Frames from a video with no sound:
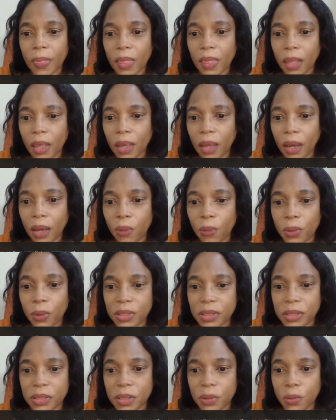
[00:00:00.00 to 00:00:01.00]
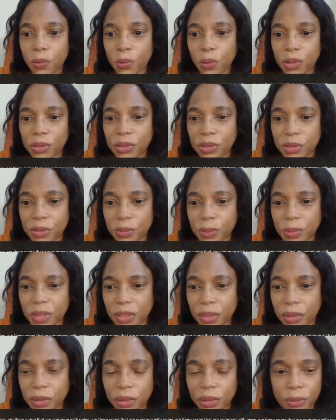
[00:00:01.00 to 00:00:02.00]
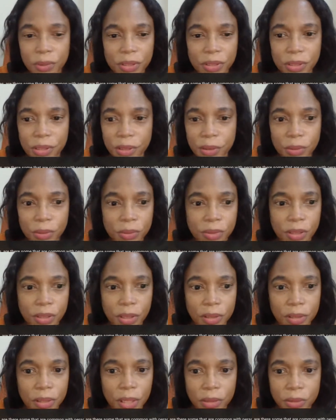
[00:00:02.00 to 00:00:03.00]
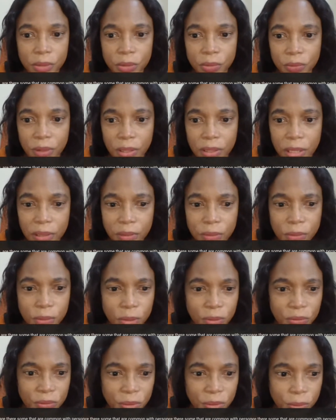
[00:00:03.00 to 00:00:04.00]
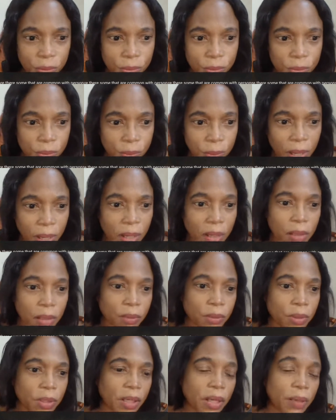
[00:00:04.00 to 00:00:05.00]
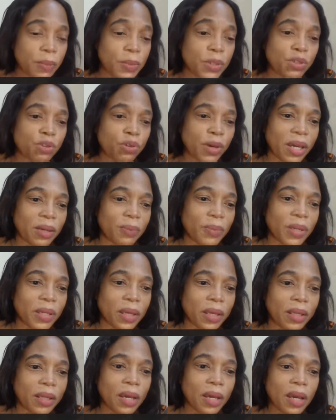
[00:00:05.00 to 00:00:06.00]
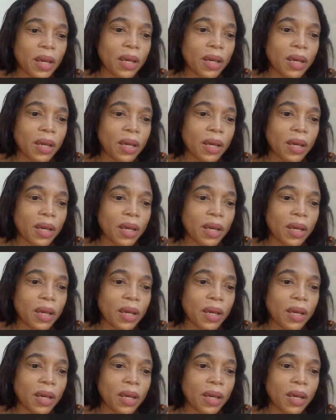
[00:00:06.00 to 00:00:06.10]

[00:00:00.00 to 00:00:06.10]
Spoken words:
Yeah, what's the worst myth with sickle cell that you've had? I don't know if you was back. Okay, let me try and make it.